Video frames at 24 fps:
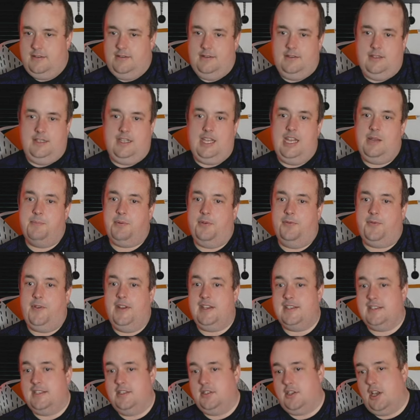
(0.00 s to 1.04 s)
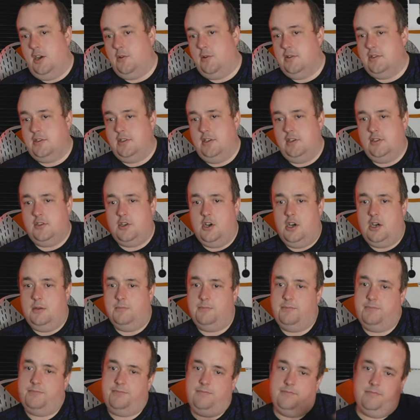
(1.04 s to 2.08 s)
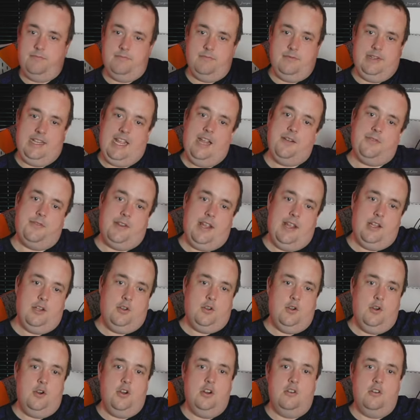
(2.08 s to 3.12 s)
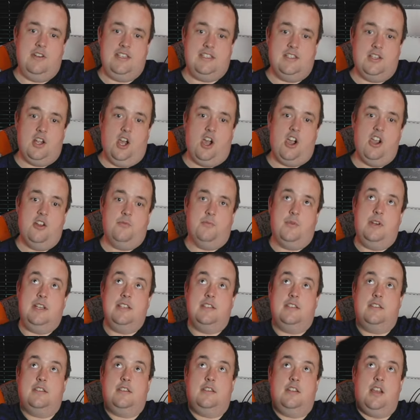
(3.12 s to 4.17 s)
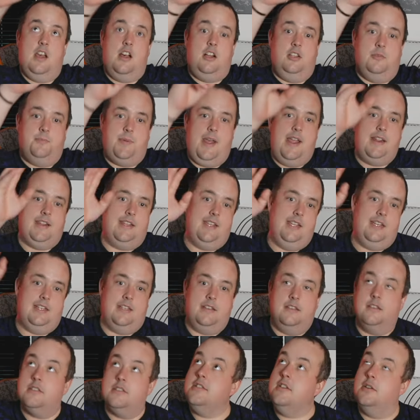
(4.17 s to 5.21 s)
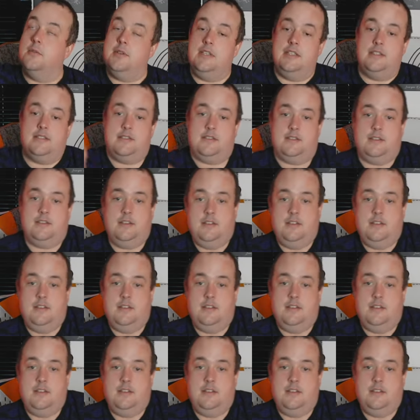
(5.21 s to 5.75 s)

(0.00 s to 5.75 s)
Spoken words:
Keeper thinks it's going to the top left-hand corner. He's dived, but it's curled back in. So he's...